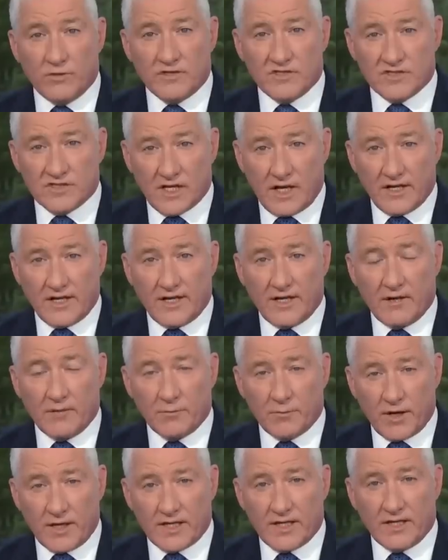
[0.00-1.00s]
Stunning
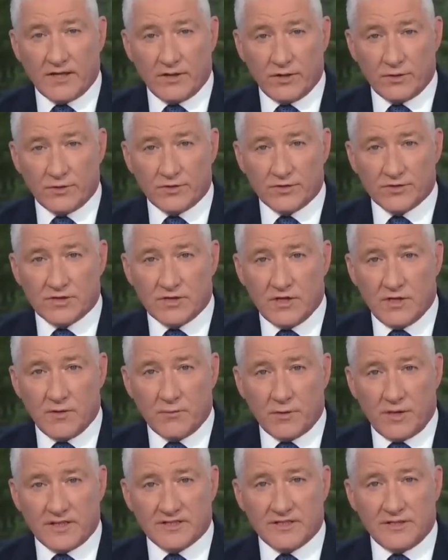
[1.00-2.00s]
breaking news.
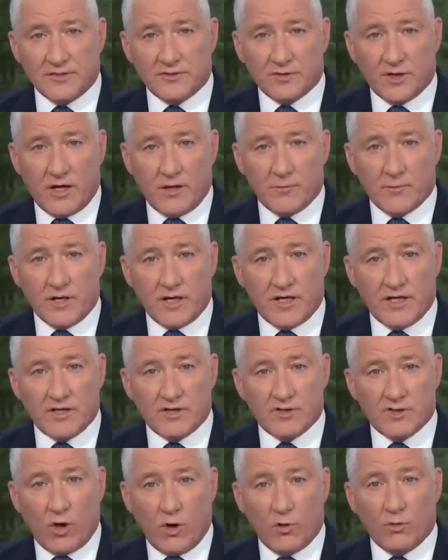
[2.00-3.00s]
President Trump, in his
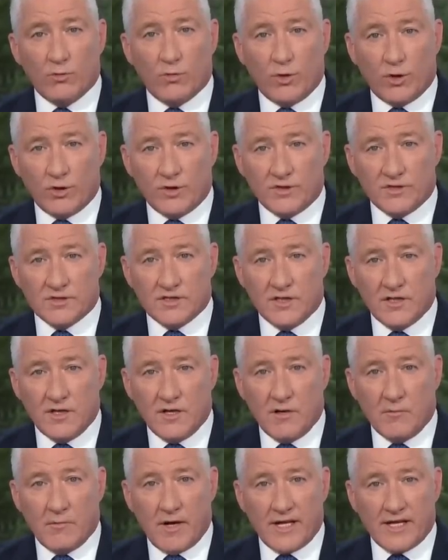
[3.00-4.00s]
own words,
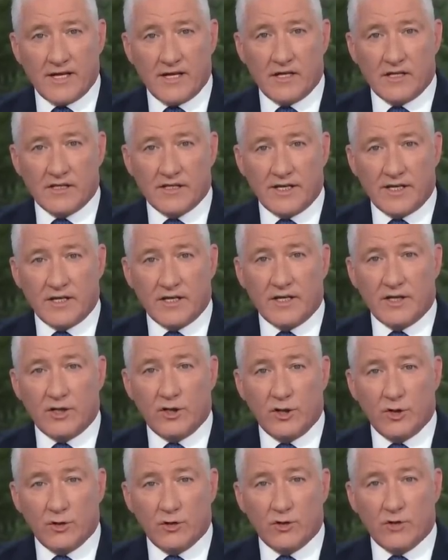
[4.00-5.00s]
making clear he
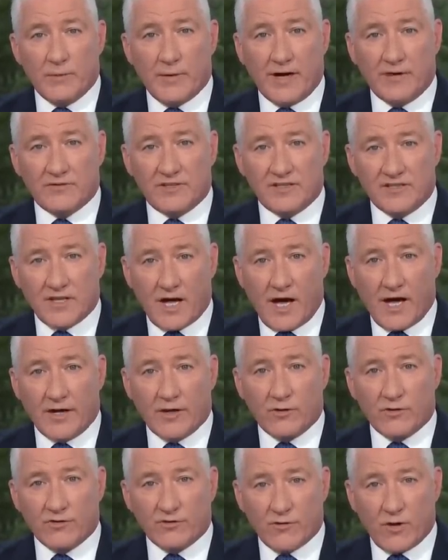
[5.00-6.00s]
knew about the dire
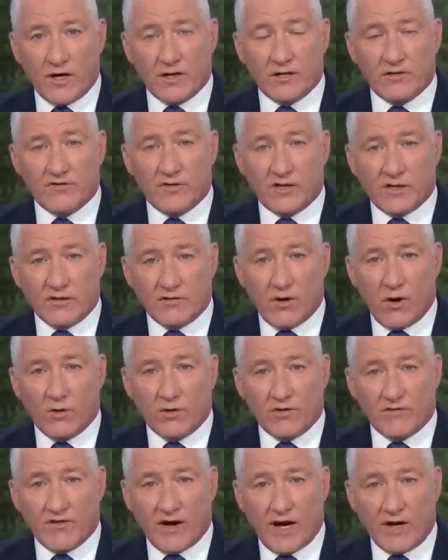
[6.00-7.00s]
threat of the
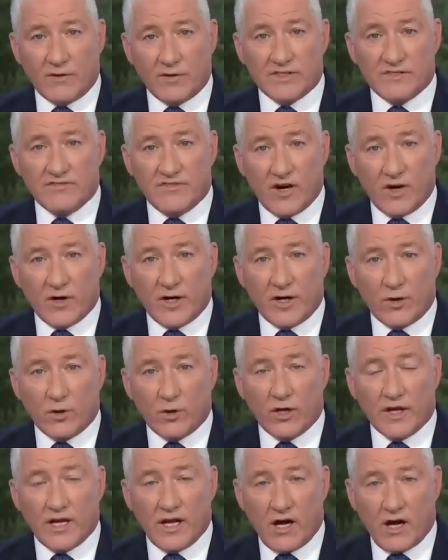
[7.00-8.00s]
coronavirus very
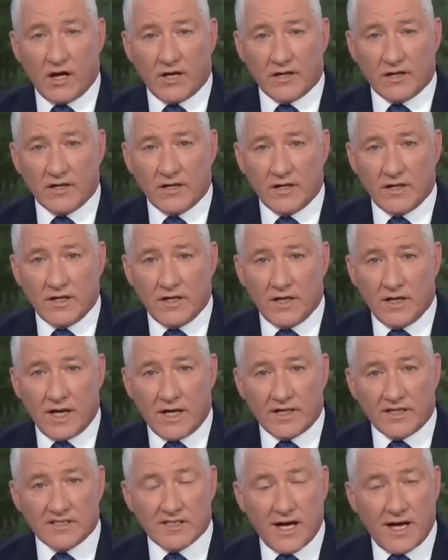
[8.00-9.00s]
early on, at a
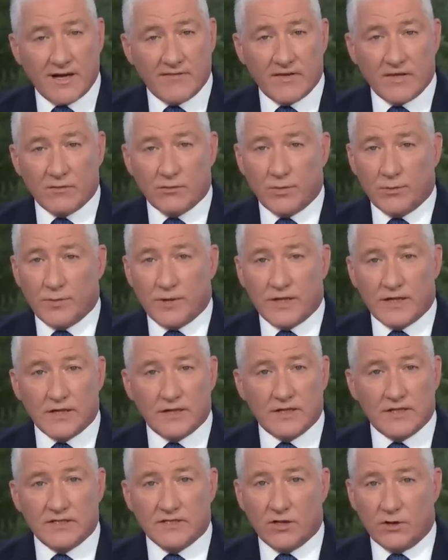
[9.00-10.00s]
time he
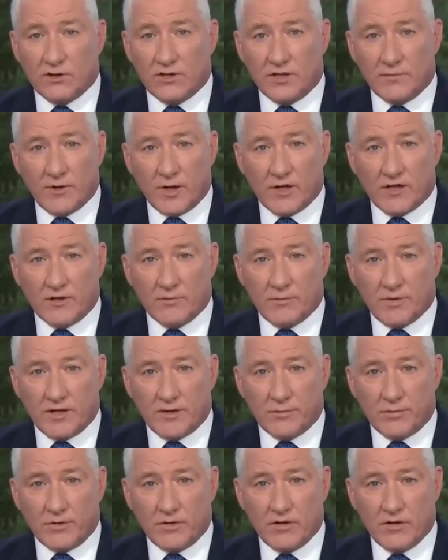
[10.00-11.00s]
repeatedly told the American
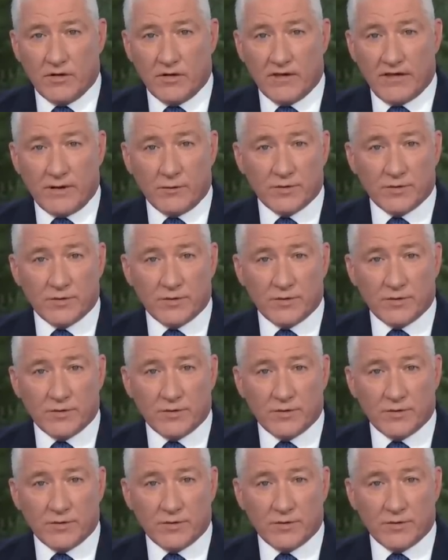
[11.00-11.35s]
people they were